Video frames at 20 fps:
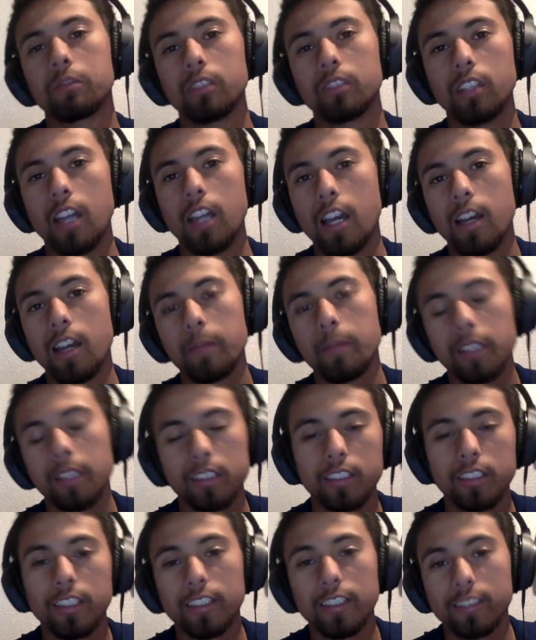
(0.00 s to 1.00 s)
You know, I'm not
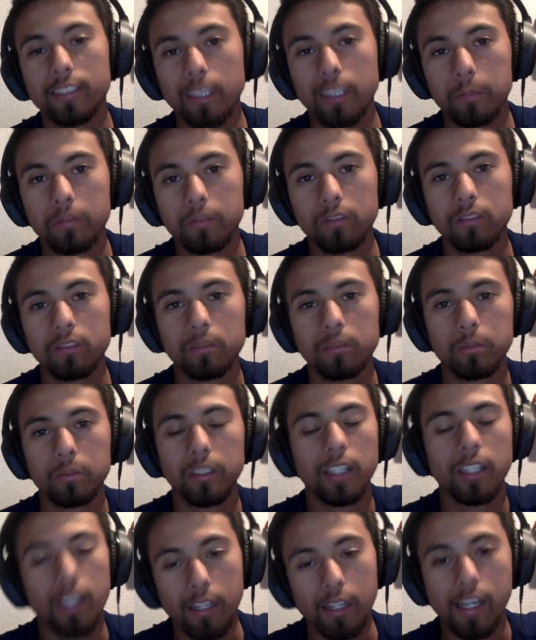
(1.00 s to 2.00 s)
good at examples,
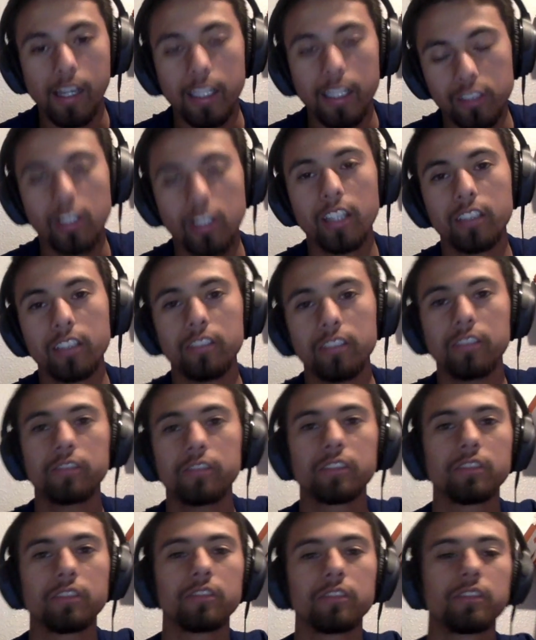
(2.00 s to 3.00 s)
but I try. You know,
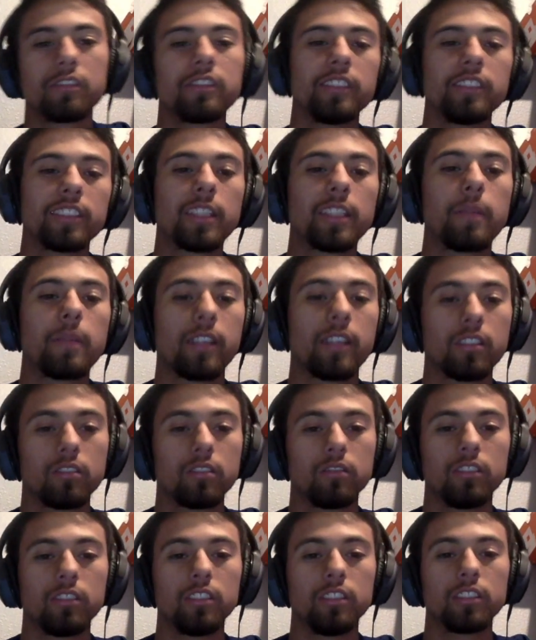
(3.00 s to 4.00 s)
let's get back to
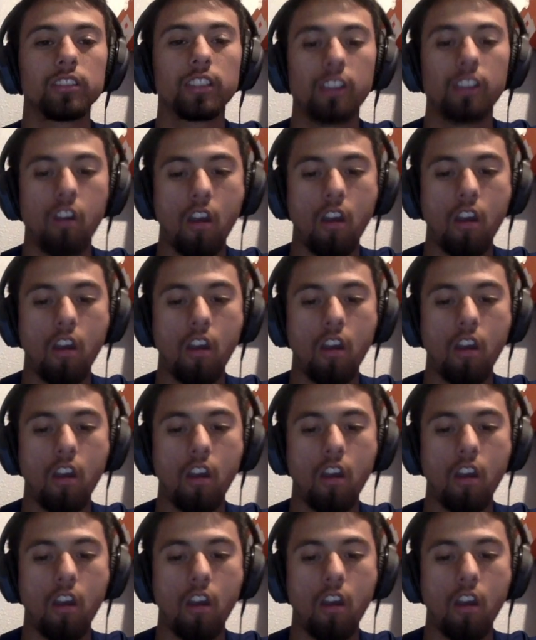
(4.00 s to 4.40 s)
it. Ready, set, go.